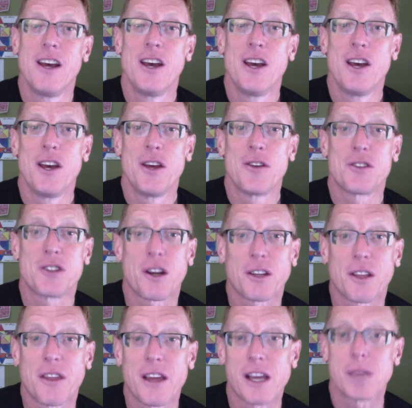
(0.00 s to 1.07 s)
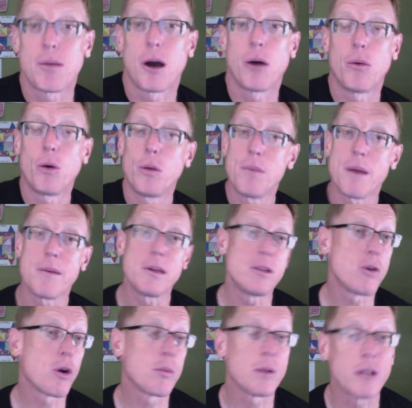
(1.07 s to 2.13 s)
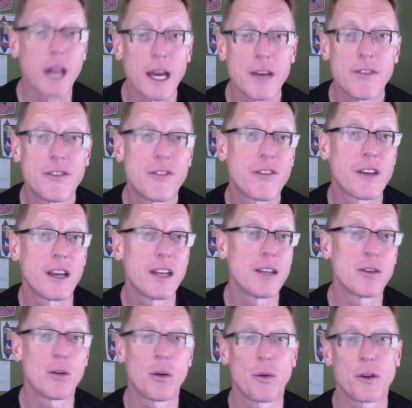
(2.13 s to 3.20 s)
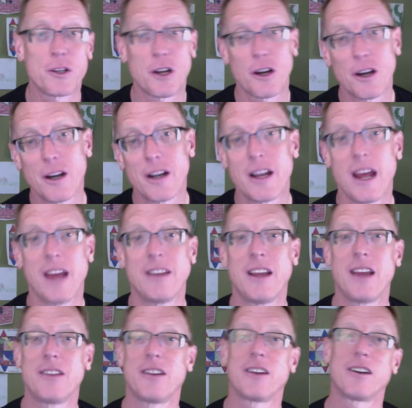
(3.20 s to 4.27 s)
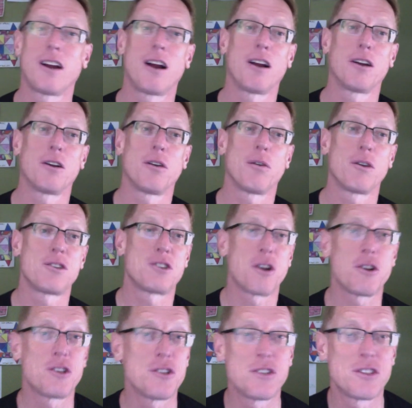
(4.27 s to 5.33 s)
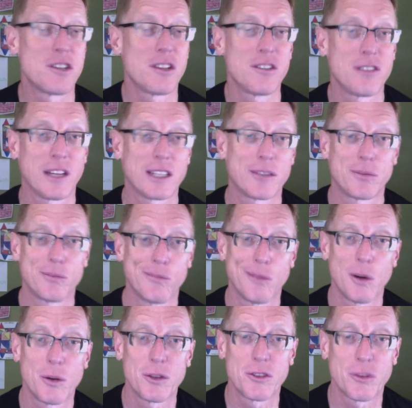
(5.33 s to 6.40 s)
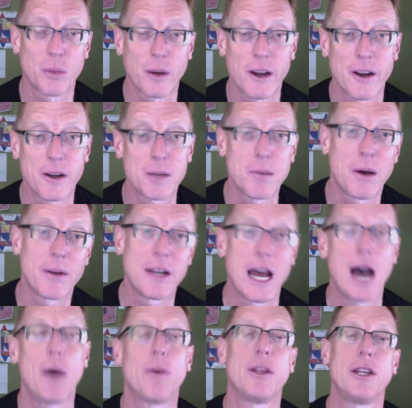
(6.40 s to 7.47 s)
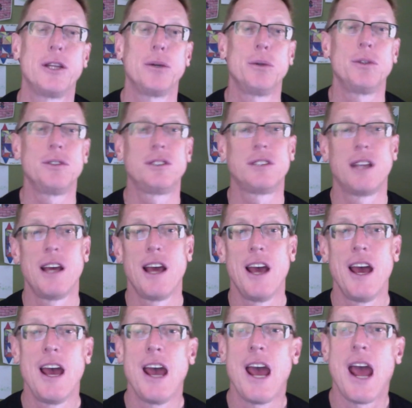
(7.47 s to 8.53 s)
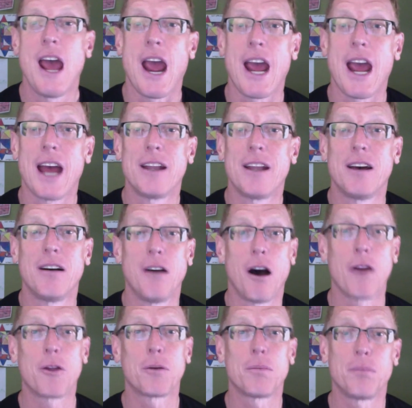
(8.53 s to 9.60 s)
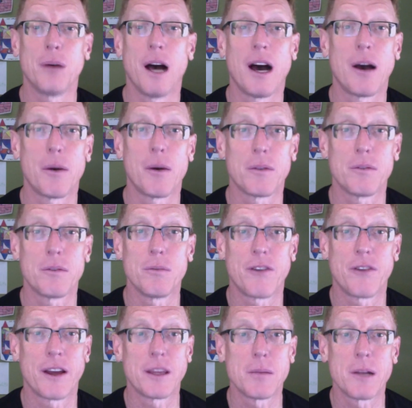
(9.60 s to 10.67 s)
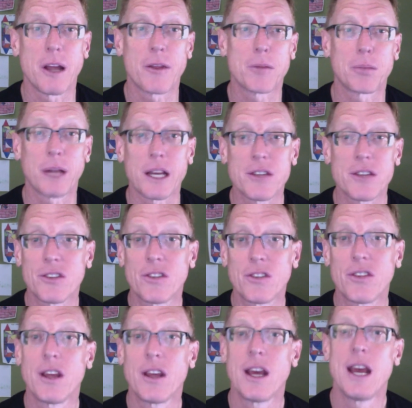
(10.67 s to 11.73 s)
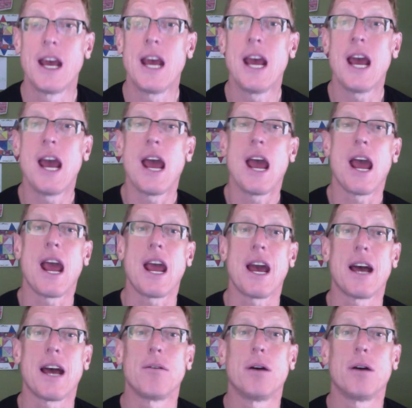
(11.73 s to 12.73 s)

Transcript: start to think about, well, maybe normal life can return, and then there are resurgences like ones we're hearing about now in the news, and other find them in other places, and